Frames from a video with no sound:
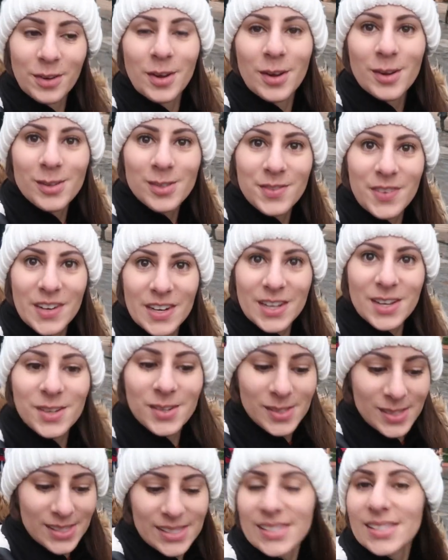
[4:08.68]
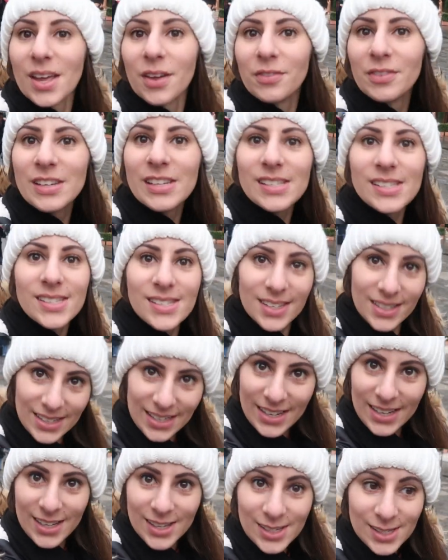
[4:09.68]
photos, videos, and selfies.
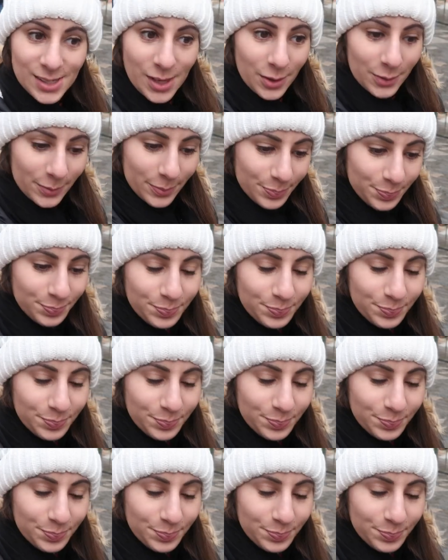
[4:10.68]
So